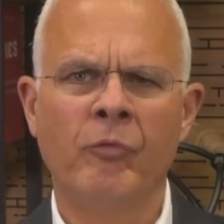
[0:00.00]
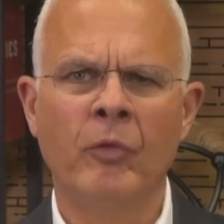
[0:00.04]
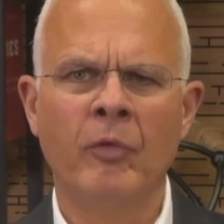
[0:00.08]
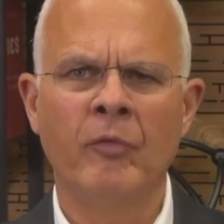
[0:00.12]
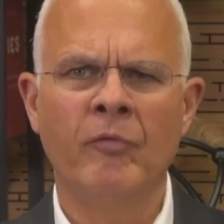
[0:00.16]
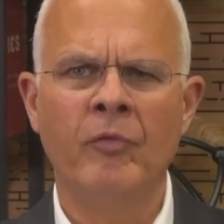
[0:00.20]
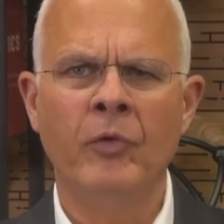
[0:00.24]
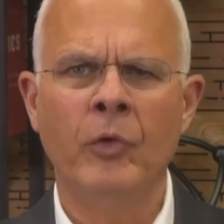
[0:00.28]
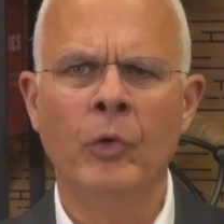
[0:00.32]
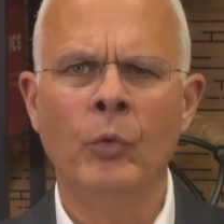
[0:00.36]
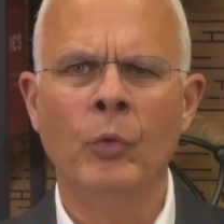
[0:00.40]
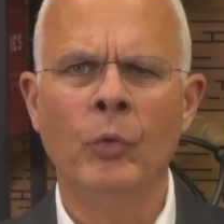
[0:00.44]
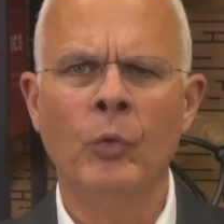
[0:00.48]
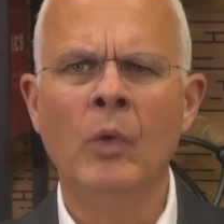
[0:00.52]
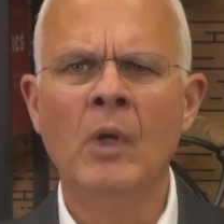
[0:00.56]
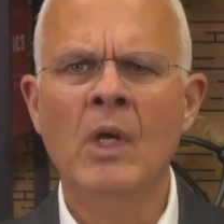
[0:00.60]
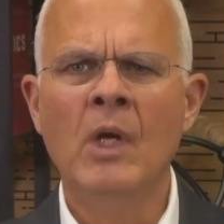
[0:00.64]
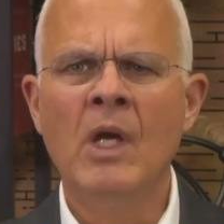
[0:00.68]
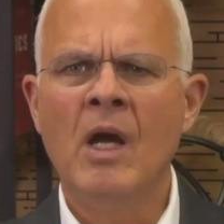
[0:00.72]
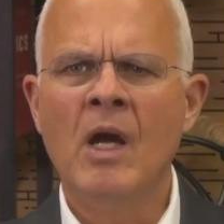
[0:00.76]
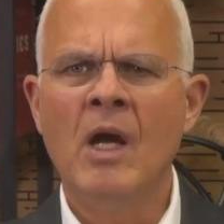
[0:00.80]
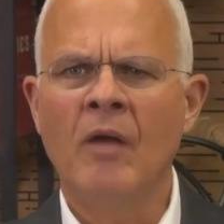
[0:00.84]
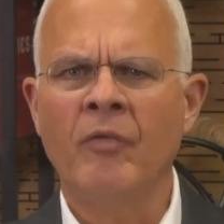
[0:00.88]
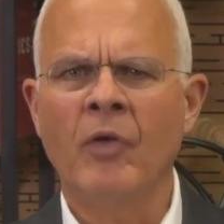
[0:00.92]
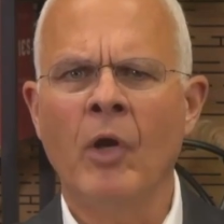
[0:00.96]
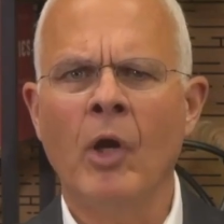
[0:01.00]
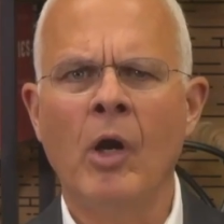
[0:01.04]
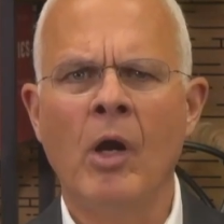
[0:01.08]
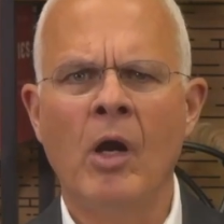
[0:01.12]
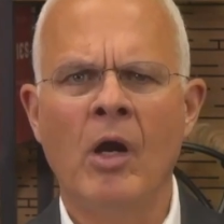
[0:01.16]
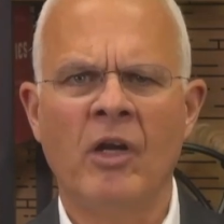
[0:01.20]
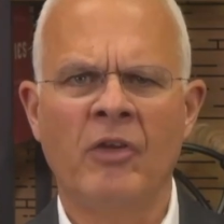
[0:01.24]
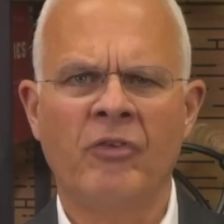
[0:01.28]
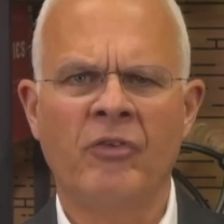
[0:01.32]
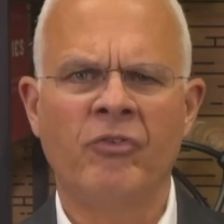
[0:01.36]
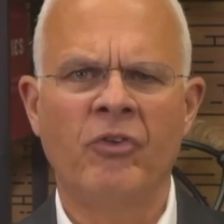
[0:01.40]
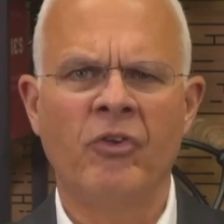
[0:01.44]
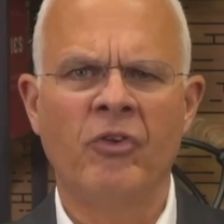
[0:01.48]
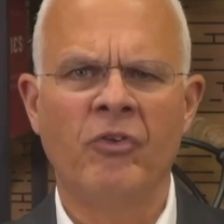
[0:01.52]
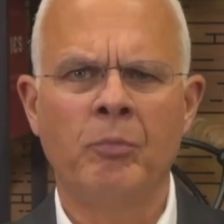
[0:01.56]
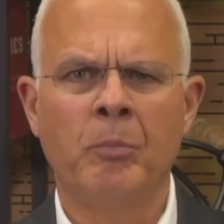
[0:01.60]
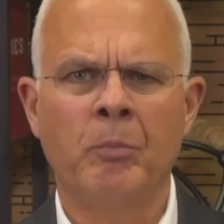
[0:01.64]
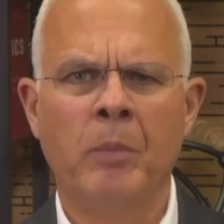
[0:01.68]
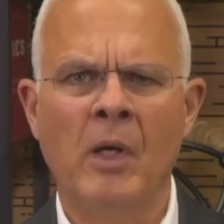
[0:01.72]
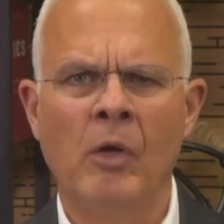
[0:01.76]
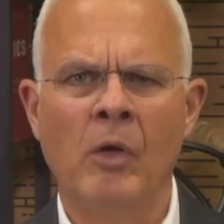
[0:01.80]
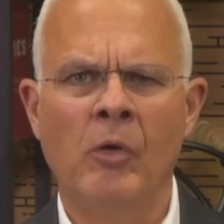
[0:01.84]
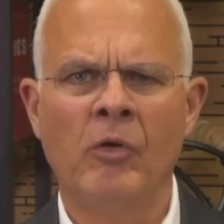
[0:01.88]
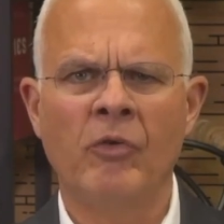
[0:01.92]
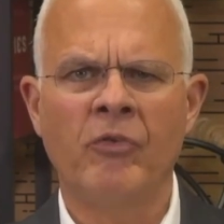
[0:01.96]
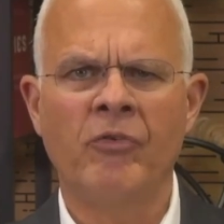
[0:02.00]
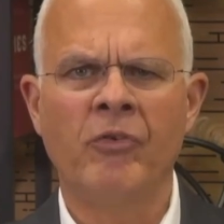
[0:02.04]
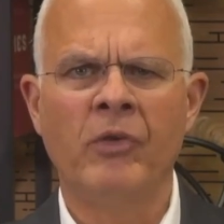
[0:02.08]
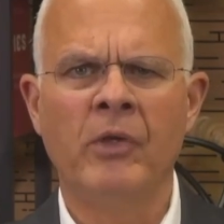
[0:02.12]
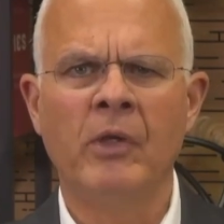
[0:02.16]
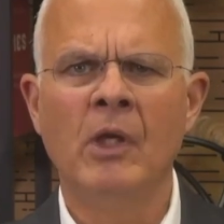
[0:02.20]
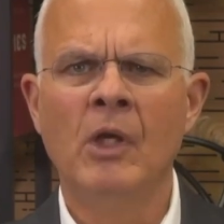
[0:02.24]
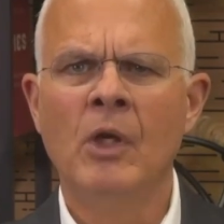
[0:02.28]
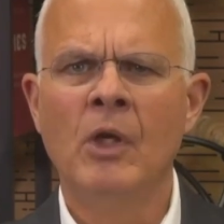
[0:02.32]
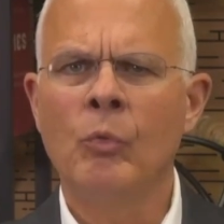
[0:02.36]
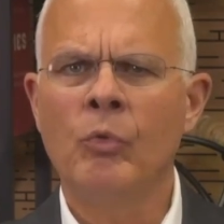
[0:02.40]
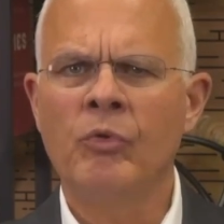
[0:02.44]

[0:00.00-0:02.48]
review of our hostage policy,